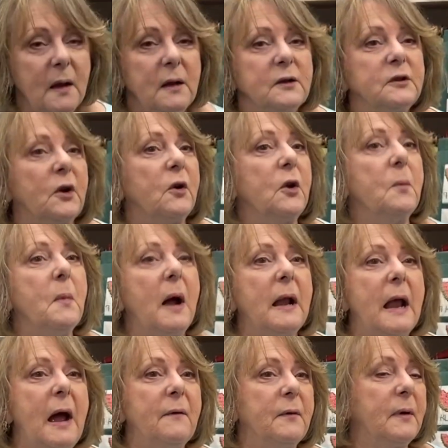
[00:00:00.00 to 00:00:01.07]
So you might
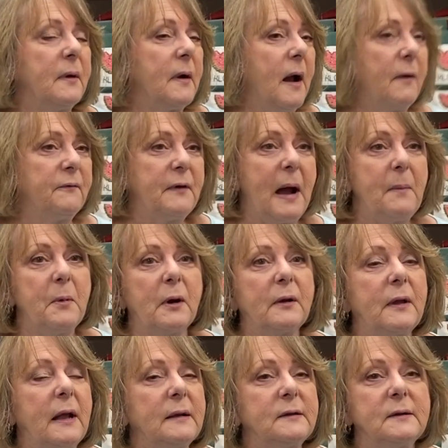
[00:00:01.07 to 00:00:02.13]
have a fabric
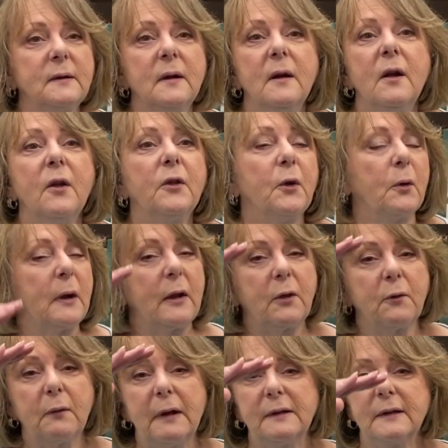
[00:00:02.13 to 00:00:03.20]
that's 30
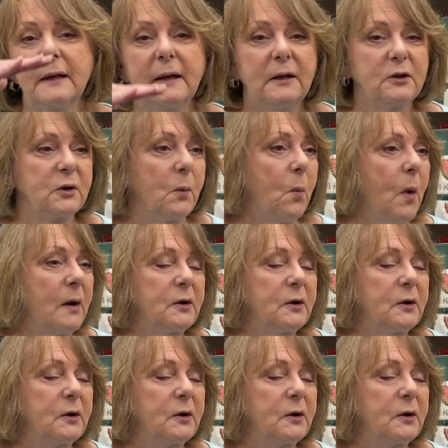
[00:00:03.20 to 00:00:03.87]
threads the inch in one